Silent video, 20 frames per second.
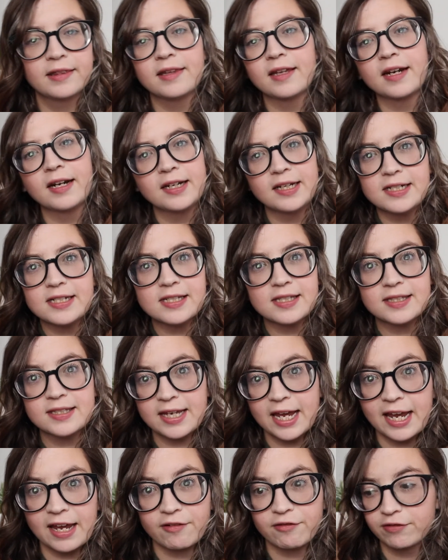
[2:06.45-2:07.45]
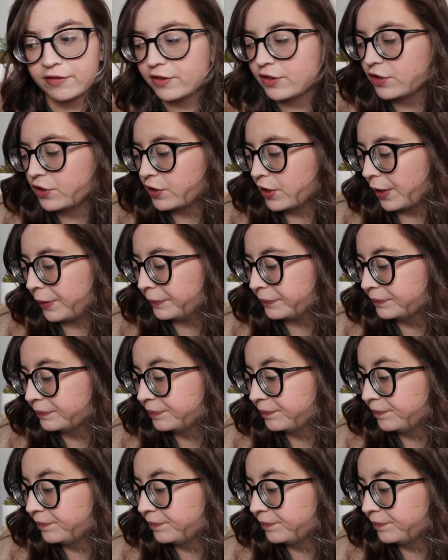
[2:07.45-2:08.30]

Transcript: that I need to save. So,